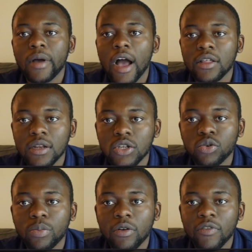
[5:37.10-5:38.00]
actually
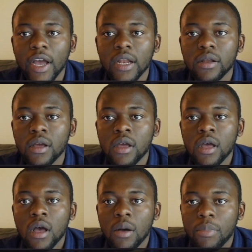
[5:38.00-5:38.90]
do provide
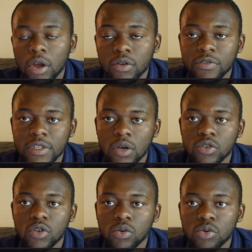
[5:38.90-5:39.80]
point-of-sale
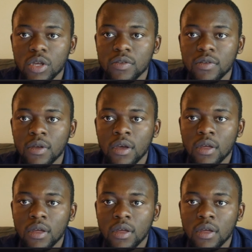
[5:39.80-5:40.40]
solutions.